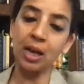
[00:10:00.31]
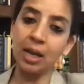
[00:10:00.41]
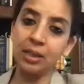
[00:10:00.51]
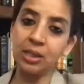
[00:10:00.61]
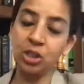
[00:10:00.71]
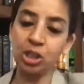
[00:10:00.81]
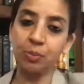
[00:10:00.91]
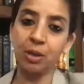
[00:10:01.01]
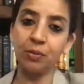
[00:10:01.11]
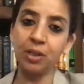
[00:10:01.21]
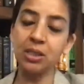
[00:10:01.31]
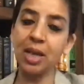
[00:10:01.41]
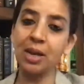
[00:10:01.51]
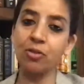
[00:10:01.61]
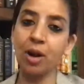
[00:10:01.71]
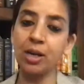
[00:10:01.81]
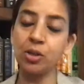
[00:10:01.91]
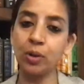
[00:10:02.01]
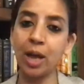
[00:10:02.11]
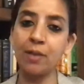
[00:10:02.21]
Gandhi's judgment was that right
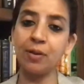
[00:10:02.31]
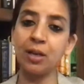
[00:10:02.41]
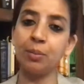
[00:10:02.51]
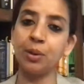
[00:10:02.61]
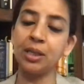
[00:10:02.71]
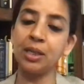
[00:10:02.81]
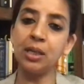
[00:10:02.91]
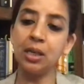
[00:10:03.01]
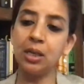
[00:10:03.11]
to life and liberty